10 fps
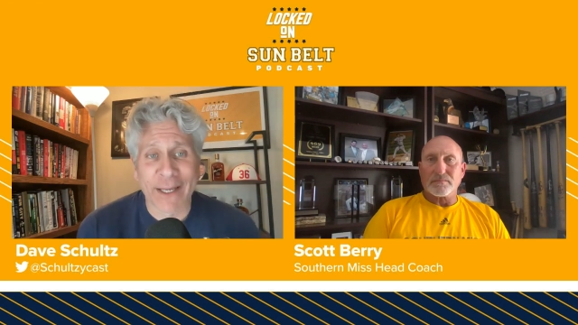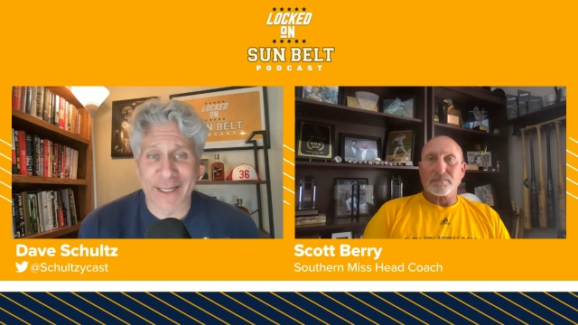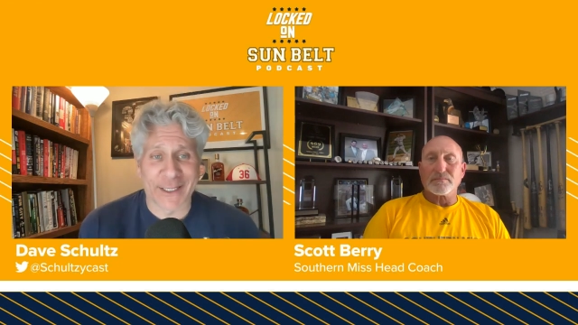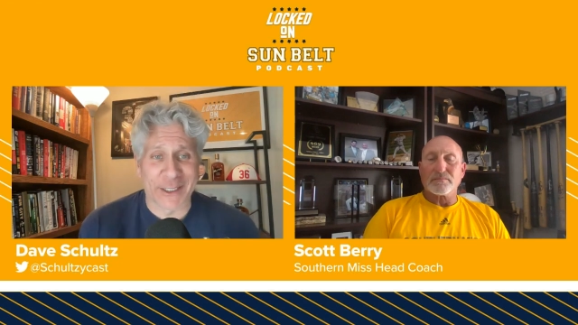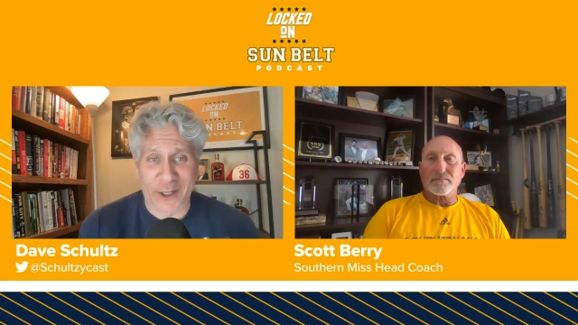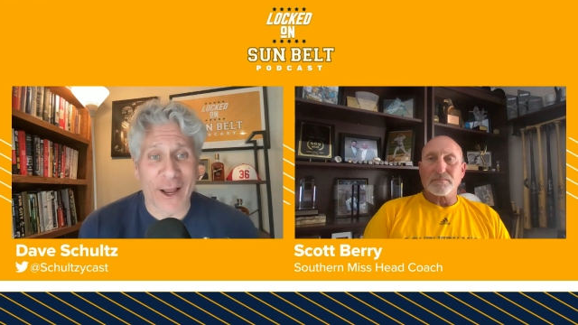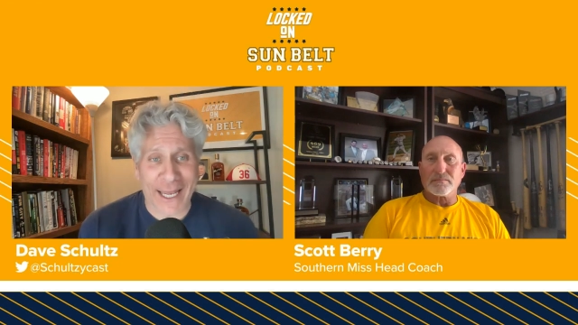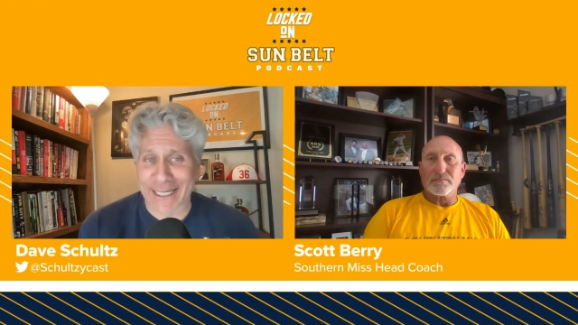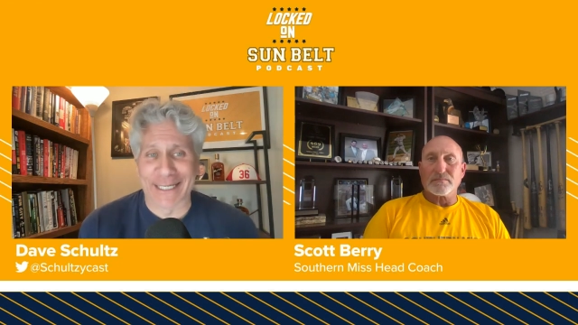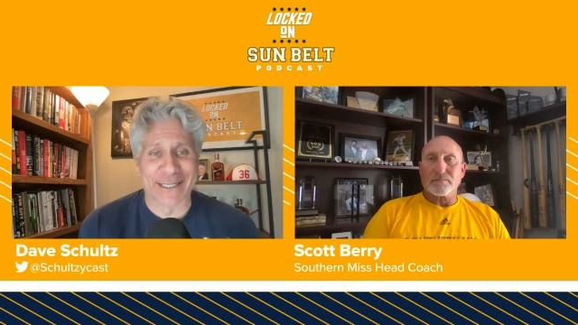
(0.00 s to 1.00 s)
Speaker 1: you know,
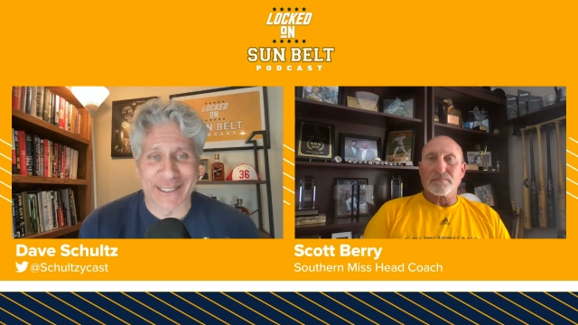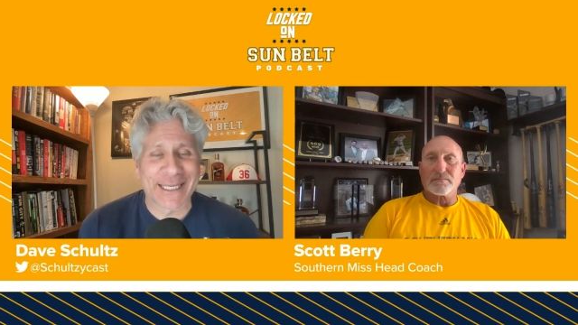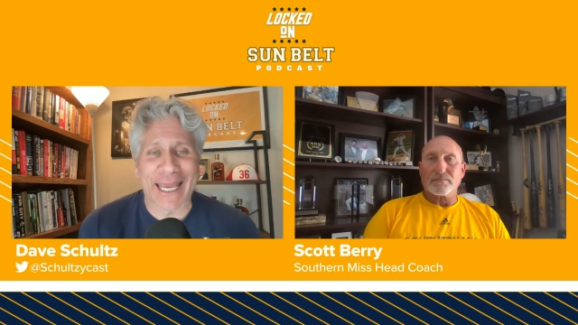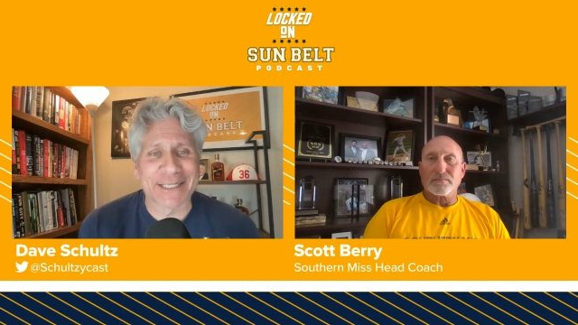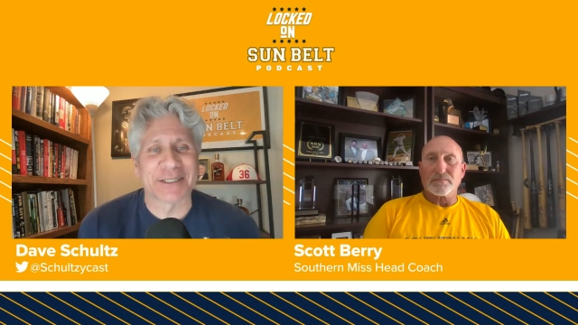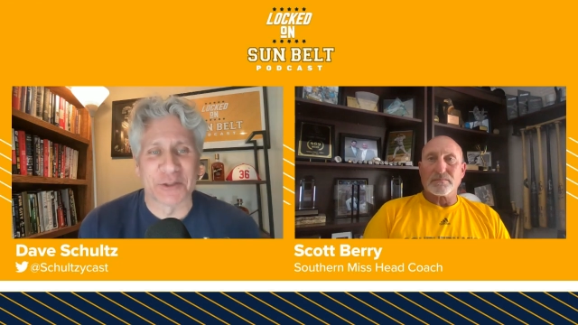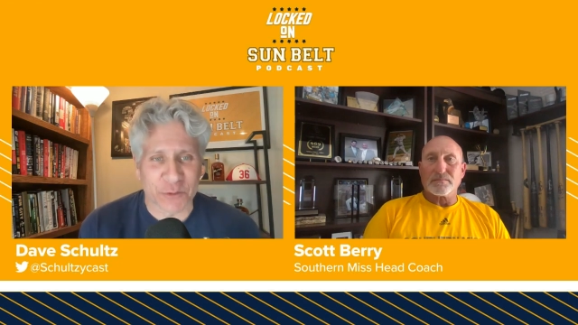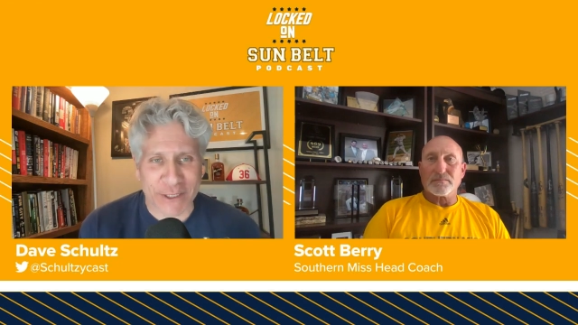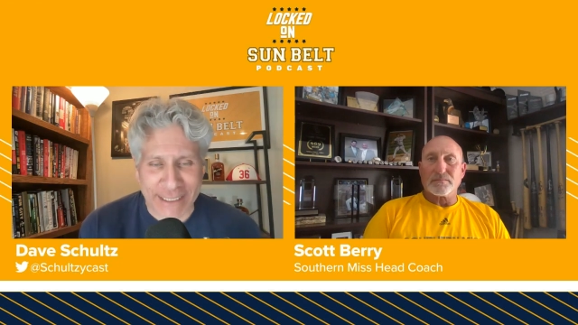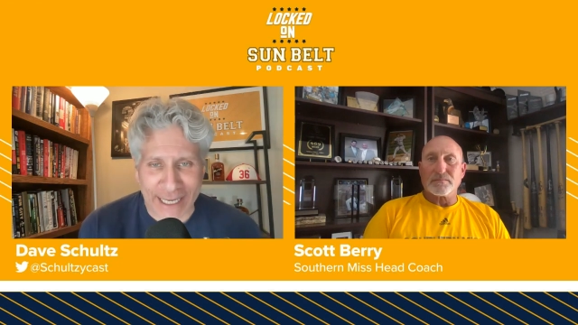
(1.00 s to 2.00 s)
heading into the Cajuns
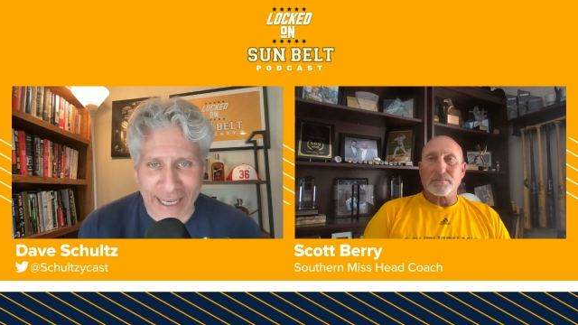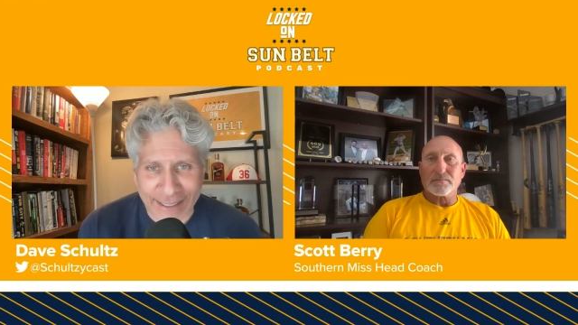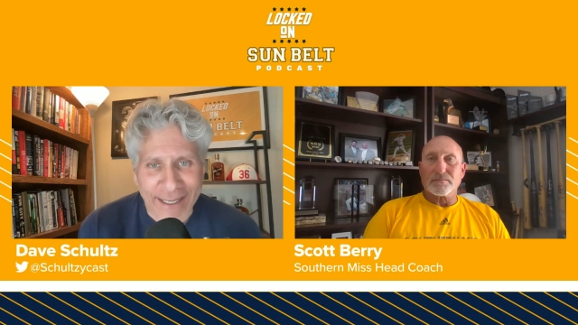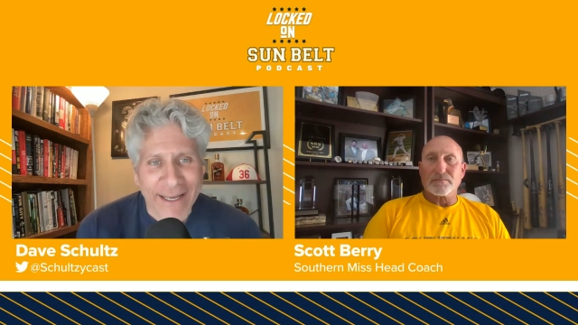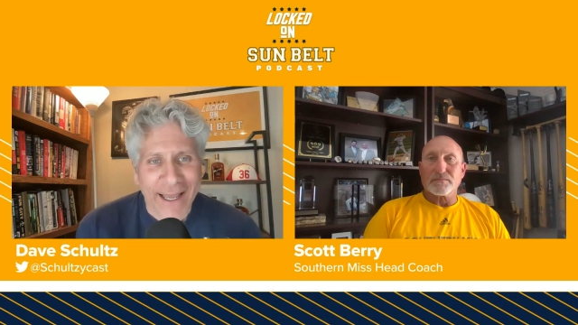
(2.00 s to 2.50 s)
weekend.